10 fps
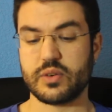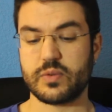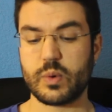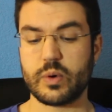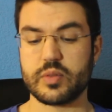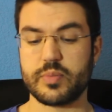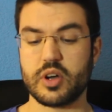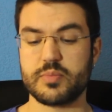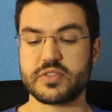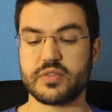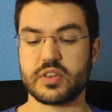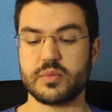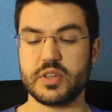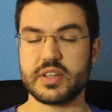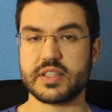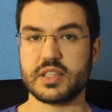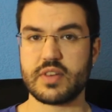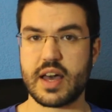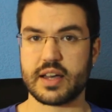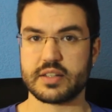of what the purpose of
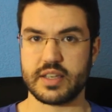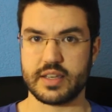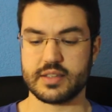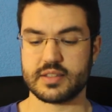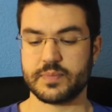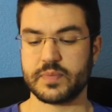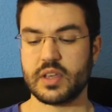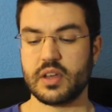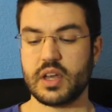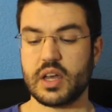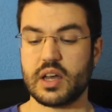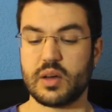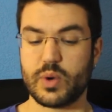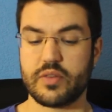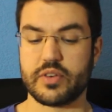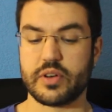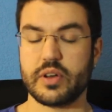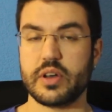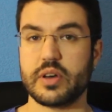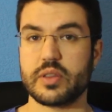communicative act is. However,
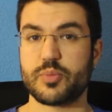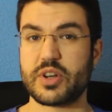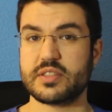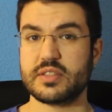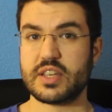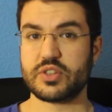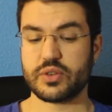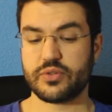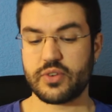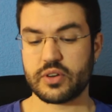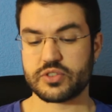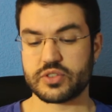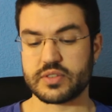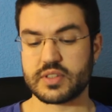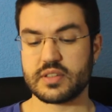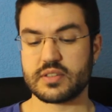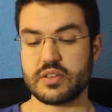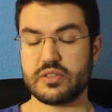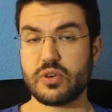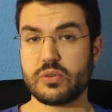the presentation of functions
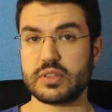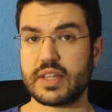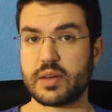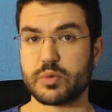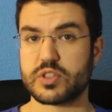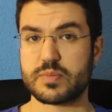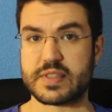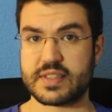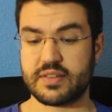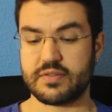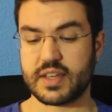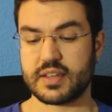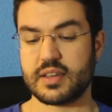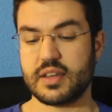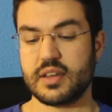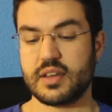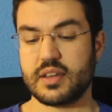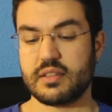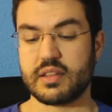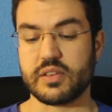is non-language specific.
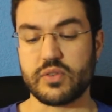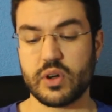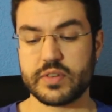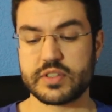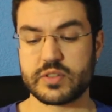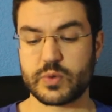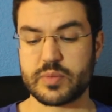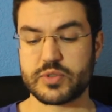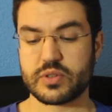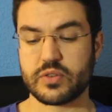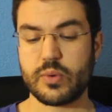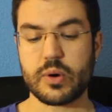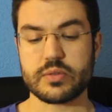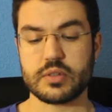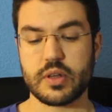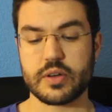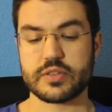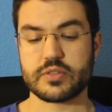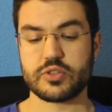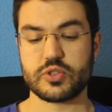They involve a description of what the
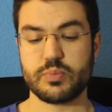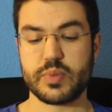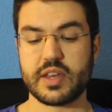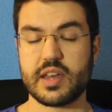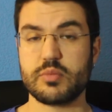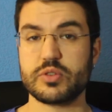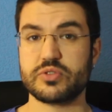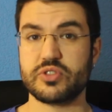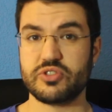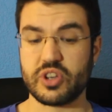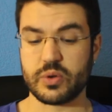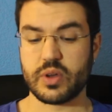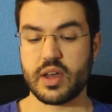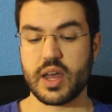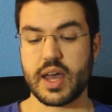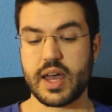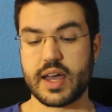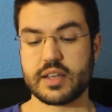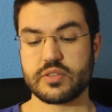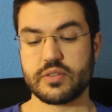learners should be able to do
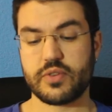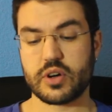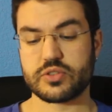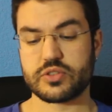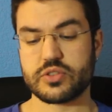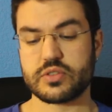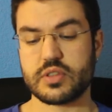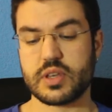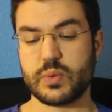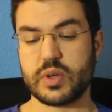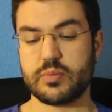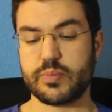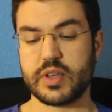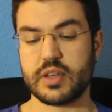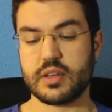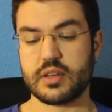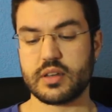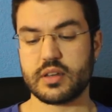and the functions they will be